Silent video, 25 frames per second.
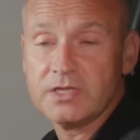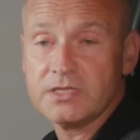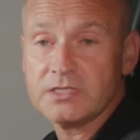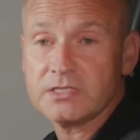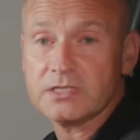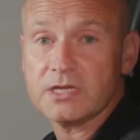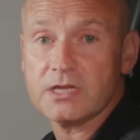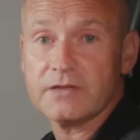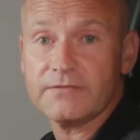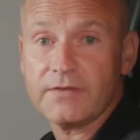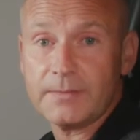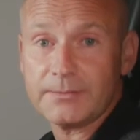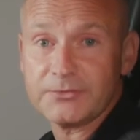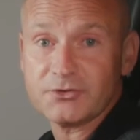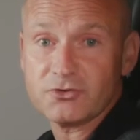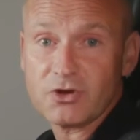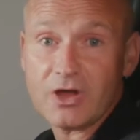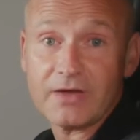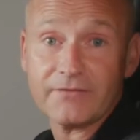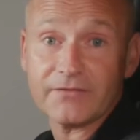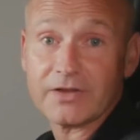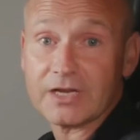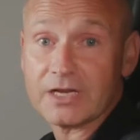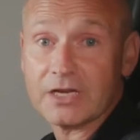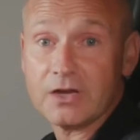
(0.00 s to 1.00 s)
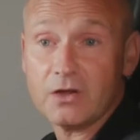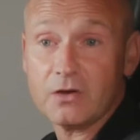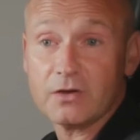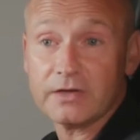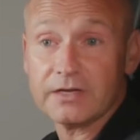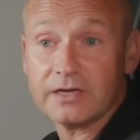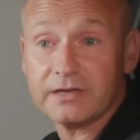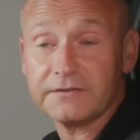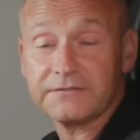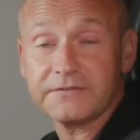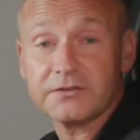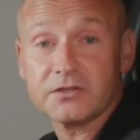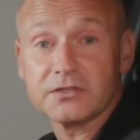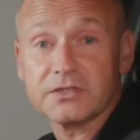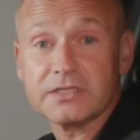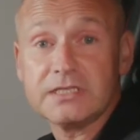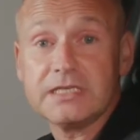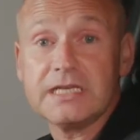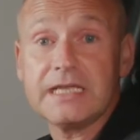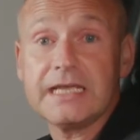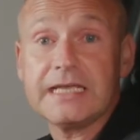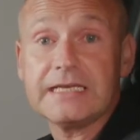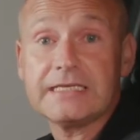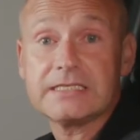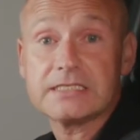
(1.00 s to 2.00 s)
So if I'm driving along and I feel the
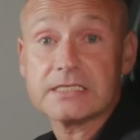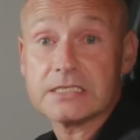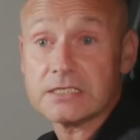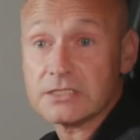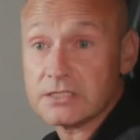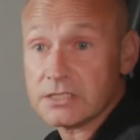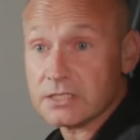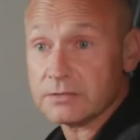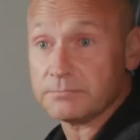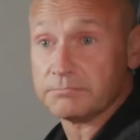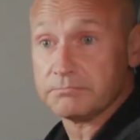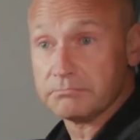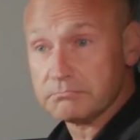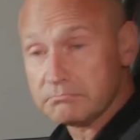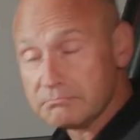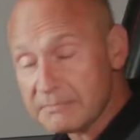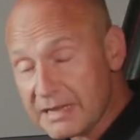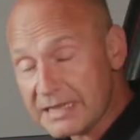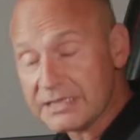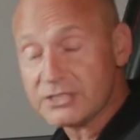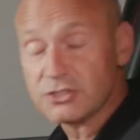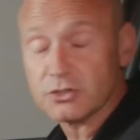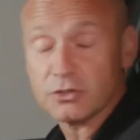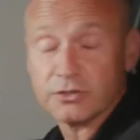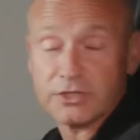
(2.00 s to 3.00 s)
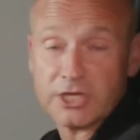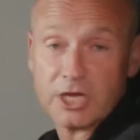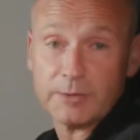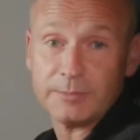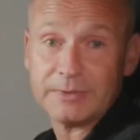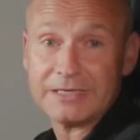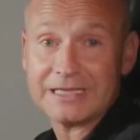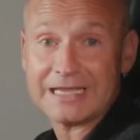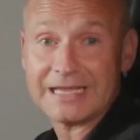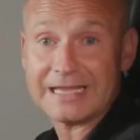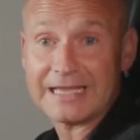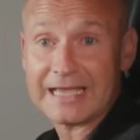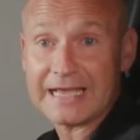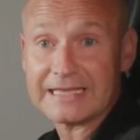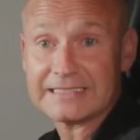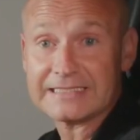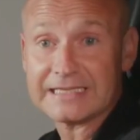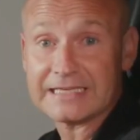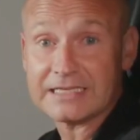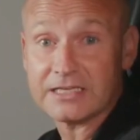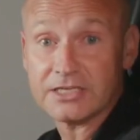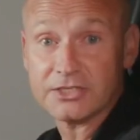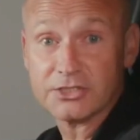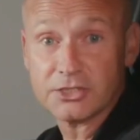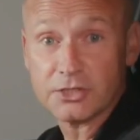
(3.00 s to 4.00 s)
need to make sure nobody can get
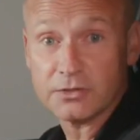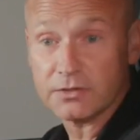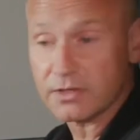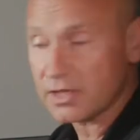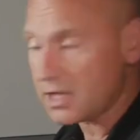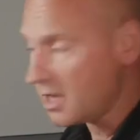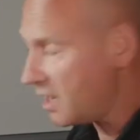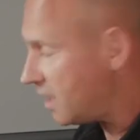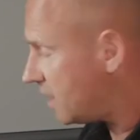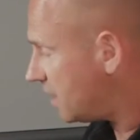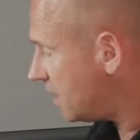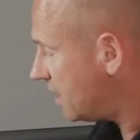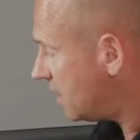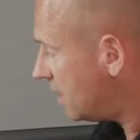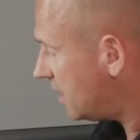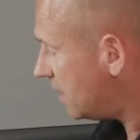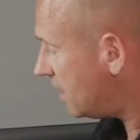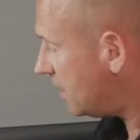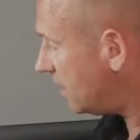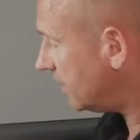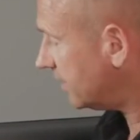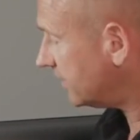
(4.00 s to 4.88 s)
into the car, I